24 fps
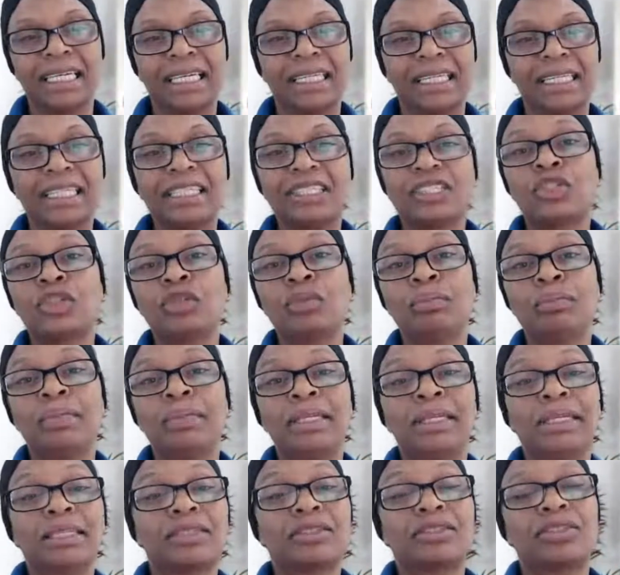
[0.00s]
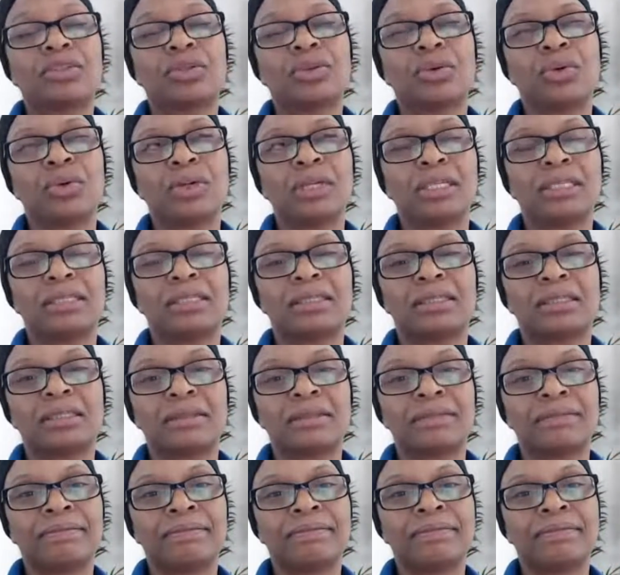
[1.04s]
This could be a choice.